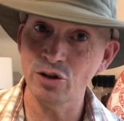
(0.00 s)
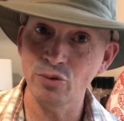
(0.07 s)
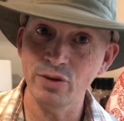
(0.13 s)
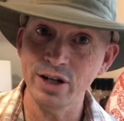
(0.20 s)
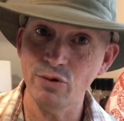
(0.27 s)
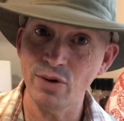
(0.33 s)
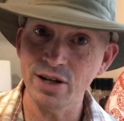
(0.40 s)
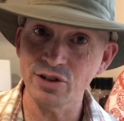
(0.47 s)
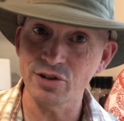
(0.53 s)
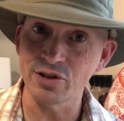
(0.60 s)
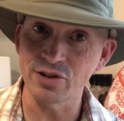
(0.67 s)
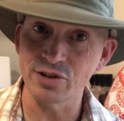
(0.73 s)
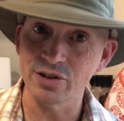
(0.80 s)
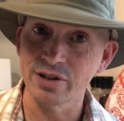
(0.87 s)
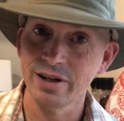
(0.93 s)
to read
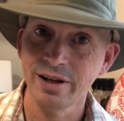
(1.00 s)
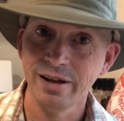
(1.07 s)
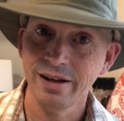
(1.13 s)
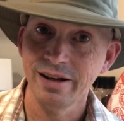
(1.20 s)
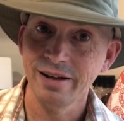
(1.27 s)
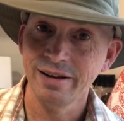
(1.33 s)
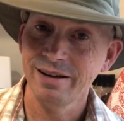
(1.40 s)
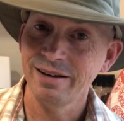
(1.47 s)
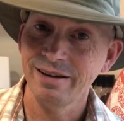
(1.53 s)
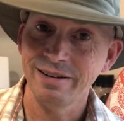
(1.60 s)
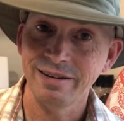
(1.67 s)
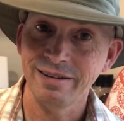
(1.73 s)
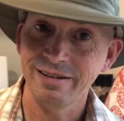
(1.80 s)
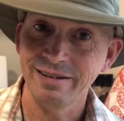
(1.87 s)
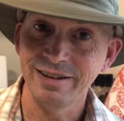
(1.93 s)
Westerns
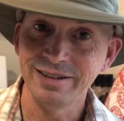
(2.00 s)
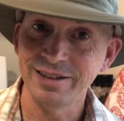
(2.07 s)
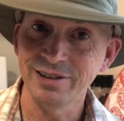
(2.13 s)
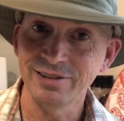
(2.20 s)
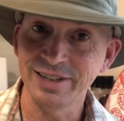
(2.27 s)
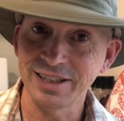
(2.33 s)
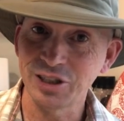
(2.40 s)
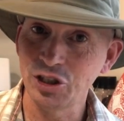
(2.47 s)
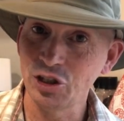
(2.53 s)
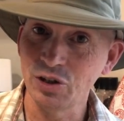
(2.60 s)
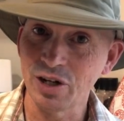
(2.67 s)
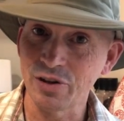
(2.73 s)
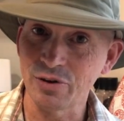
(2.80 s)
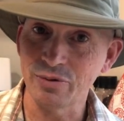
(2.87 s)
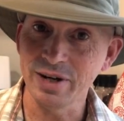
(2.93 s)
until next
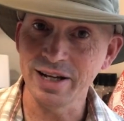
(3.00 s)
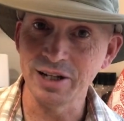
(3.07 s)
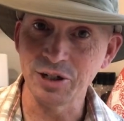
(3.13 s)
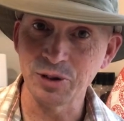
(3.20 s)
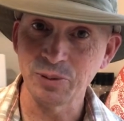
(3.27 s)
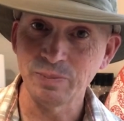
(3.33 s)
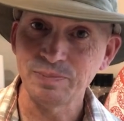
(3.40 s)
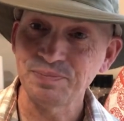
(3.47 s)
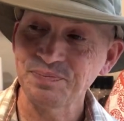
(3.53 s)
June on the range.